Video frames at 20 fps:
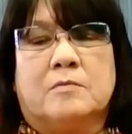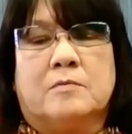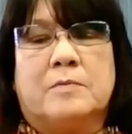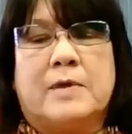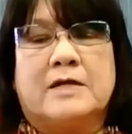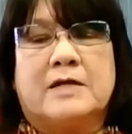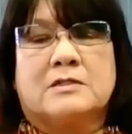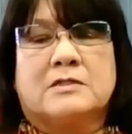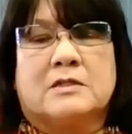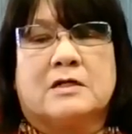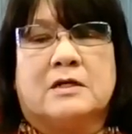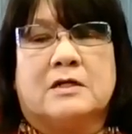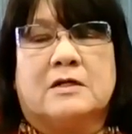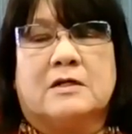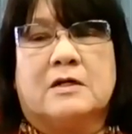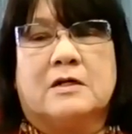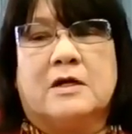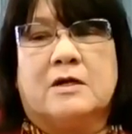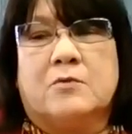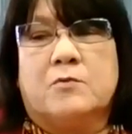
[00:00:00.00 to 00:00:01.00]
basket
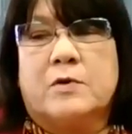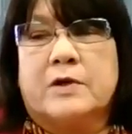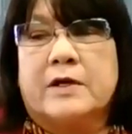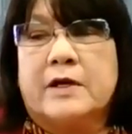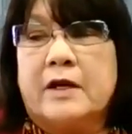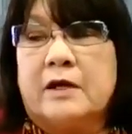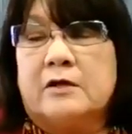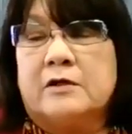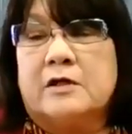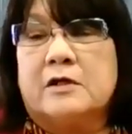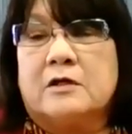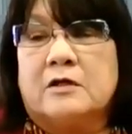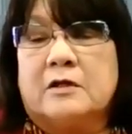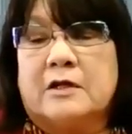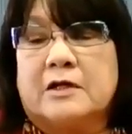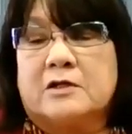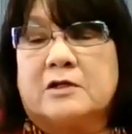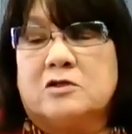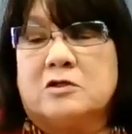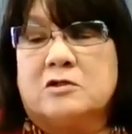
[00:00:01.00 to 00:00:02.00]
and regalia
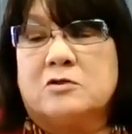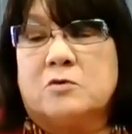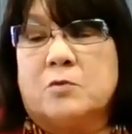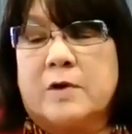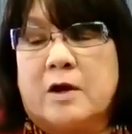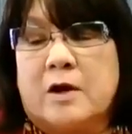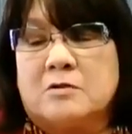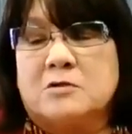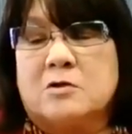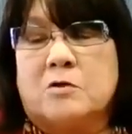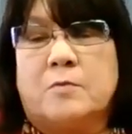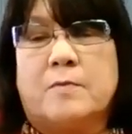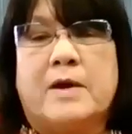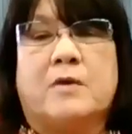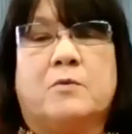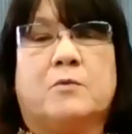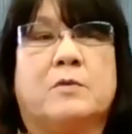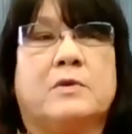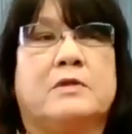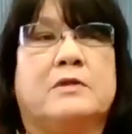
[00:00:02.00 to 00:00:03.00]
collection. So we also
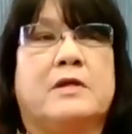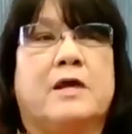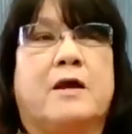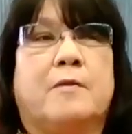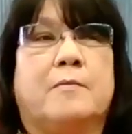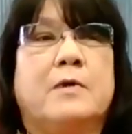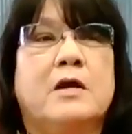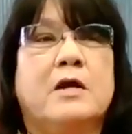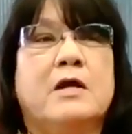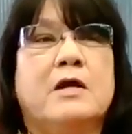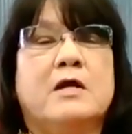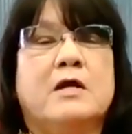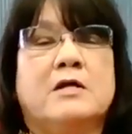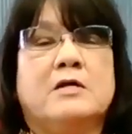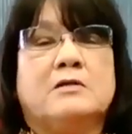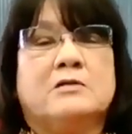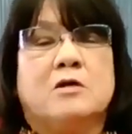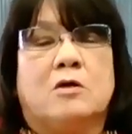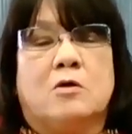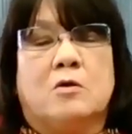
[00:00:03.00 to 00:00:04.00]
met with them.
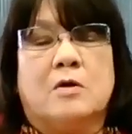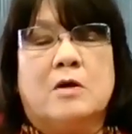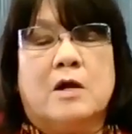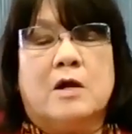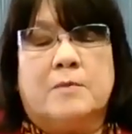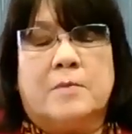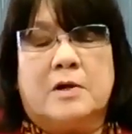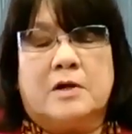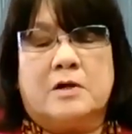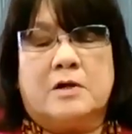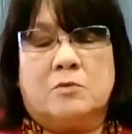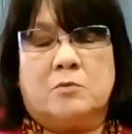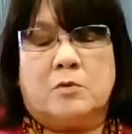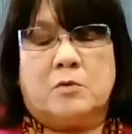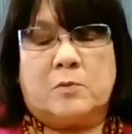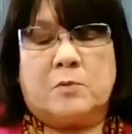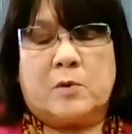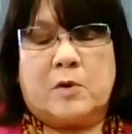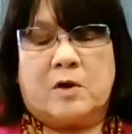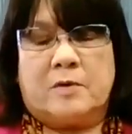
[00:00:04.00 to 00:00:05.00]
So, but we
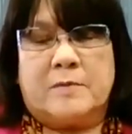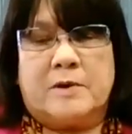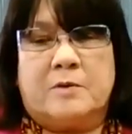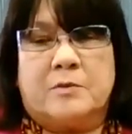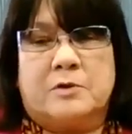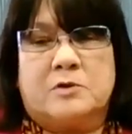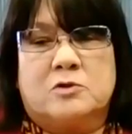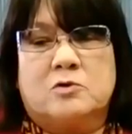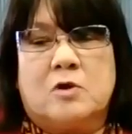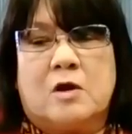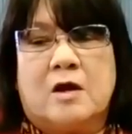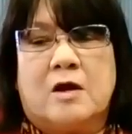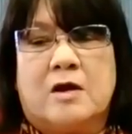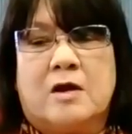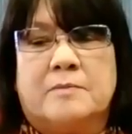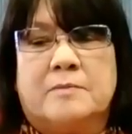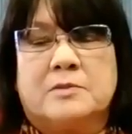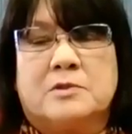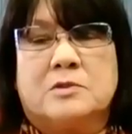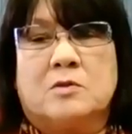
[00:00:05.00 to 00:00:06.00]
want to meet with
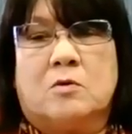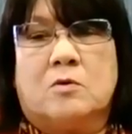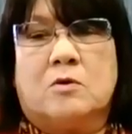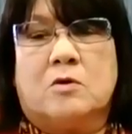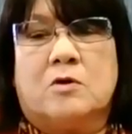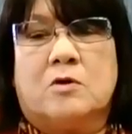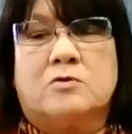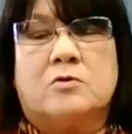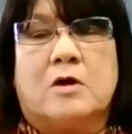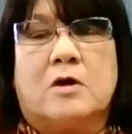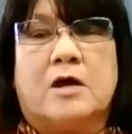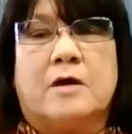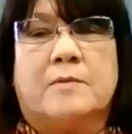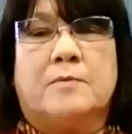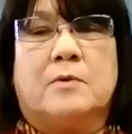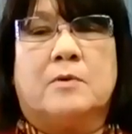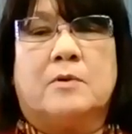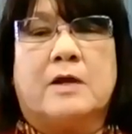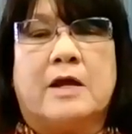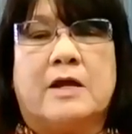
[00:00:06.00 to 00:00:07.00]
tribes or
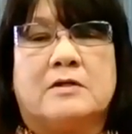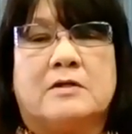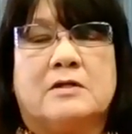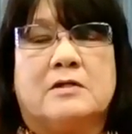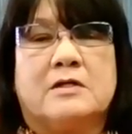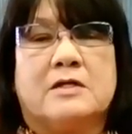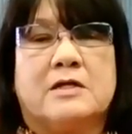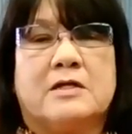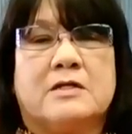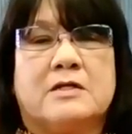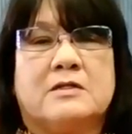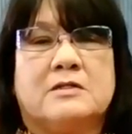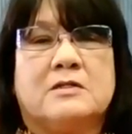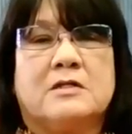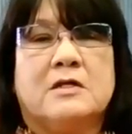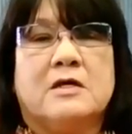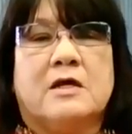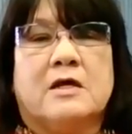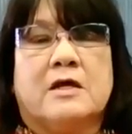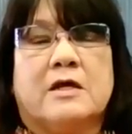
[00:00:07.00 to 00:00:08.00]
tribal entities
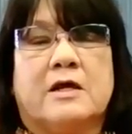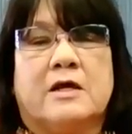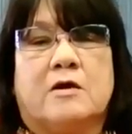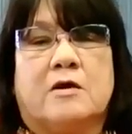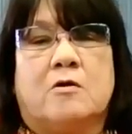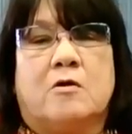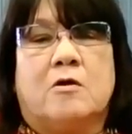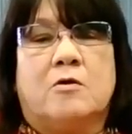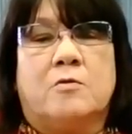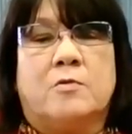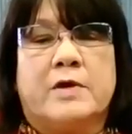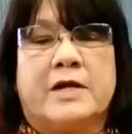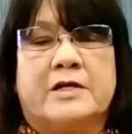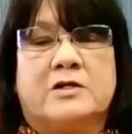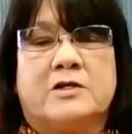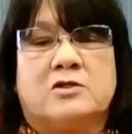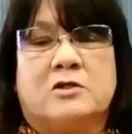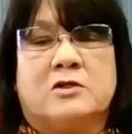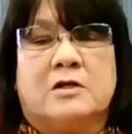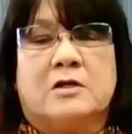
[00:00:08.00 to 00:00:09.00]
in our
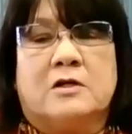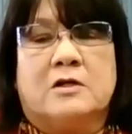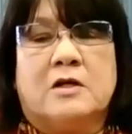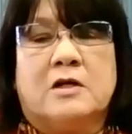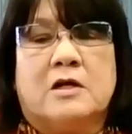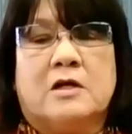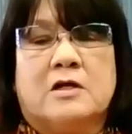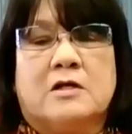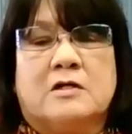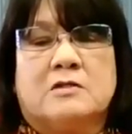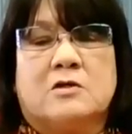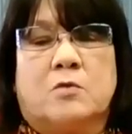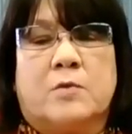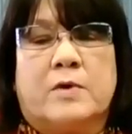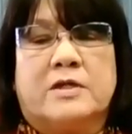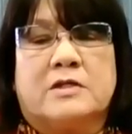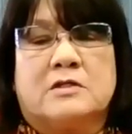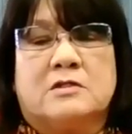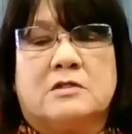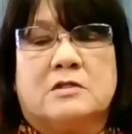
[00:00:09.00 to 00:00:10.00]
region. So
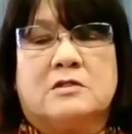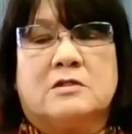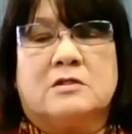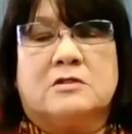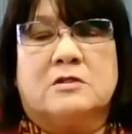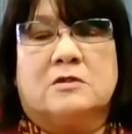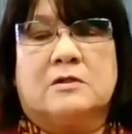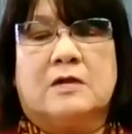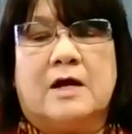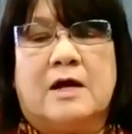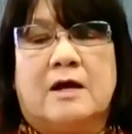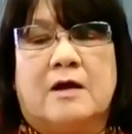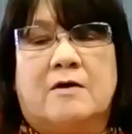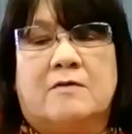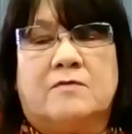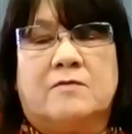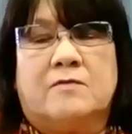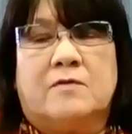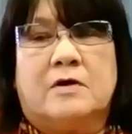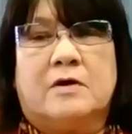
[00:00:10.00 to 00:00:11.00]
we still
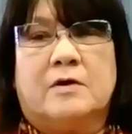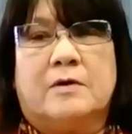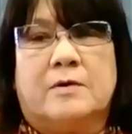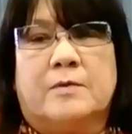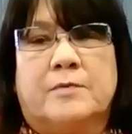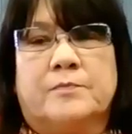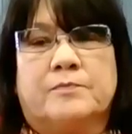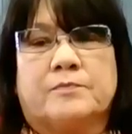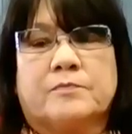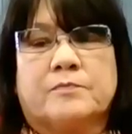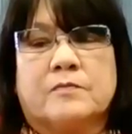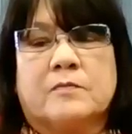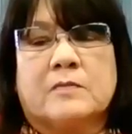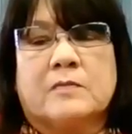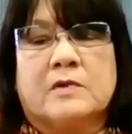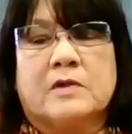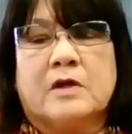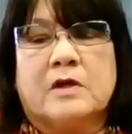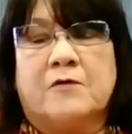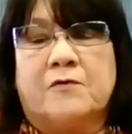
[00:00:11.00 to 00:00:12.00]
have
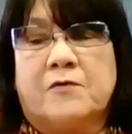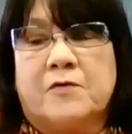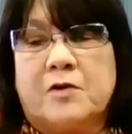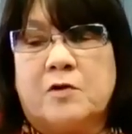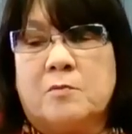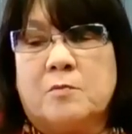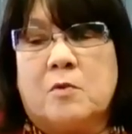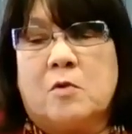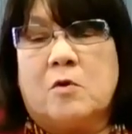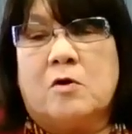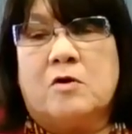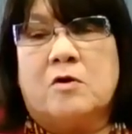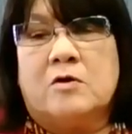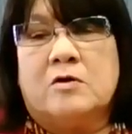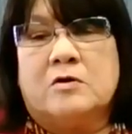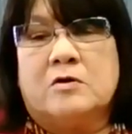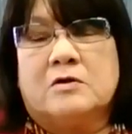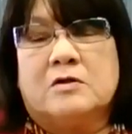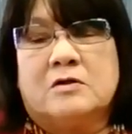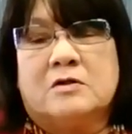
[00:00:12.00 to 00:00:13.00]
a few
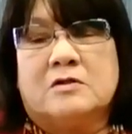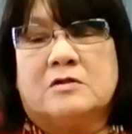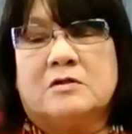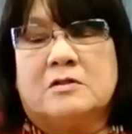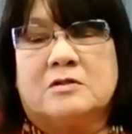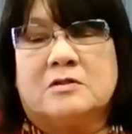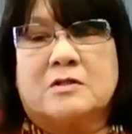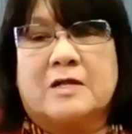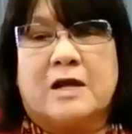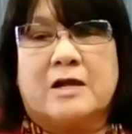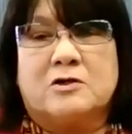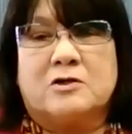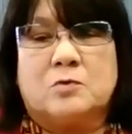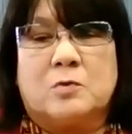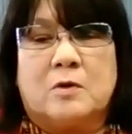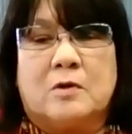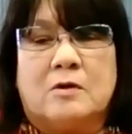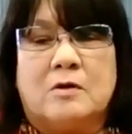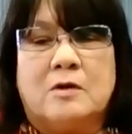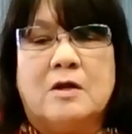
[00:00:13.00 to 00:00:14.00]
more to
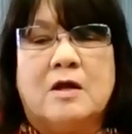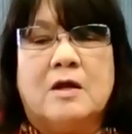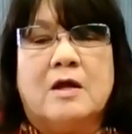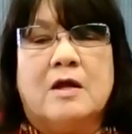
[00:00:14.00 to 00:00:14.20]
schedule.